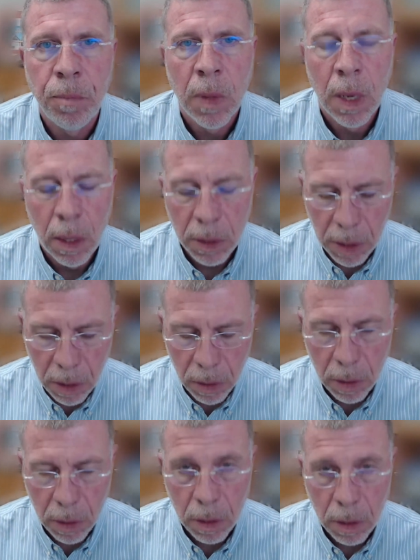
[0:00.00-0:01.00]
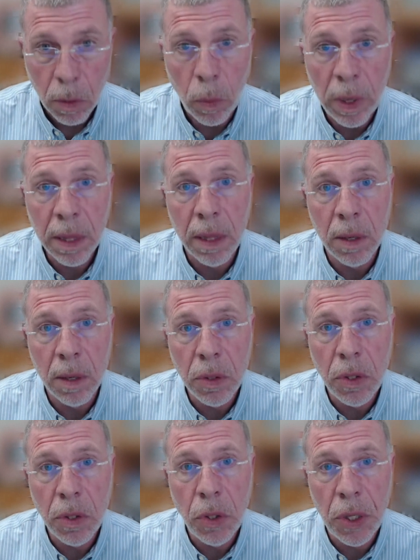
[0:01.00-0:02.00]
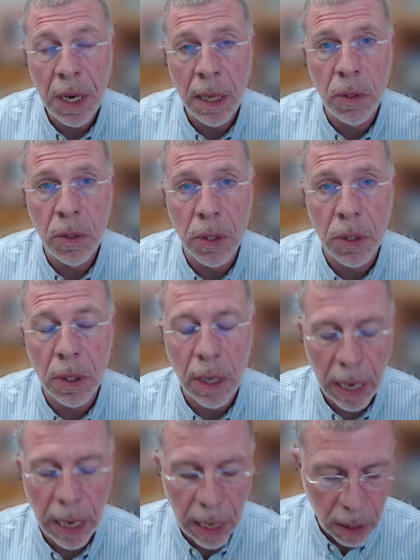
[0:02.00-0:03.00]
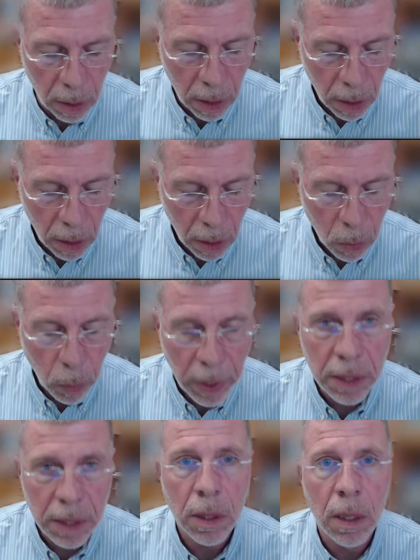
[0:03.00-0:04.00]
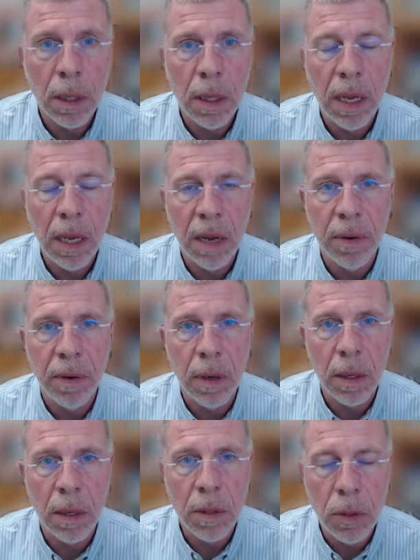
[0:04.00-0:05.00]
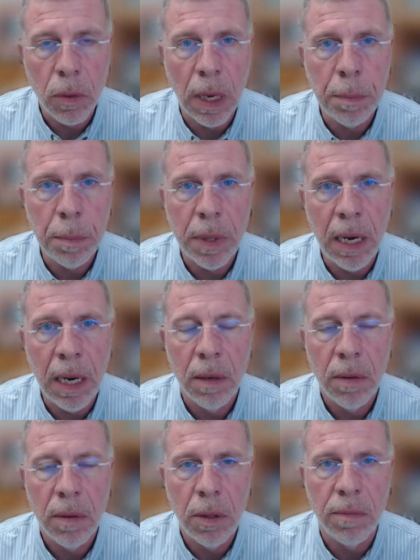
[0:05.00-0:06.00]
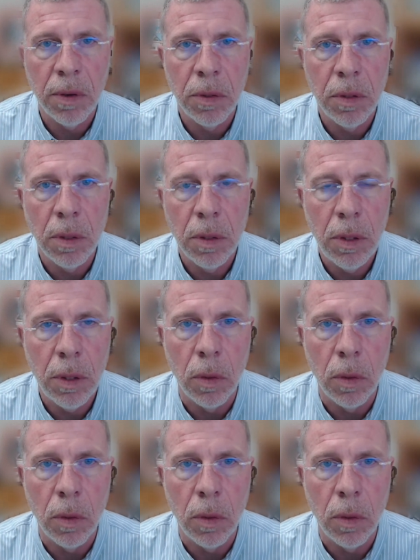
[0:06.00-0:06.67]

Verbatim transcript: So with those challenges in ham, we started the effort uh, to update to version two.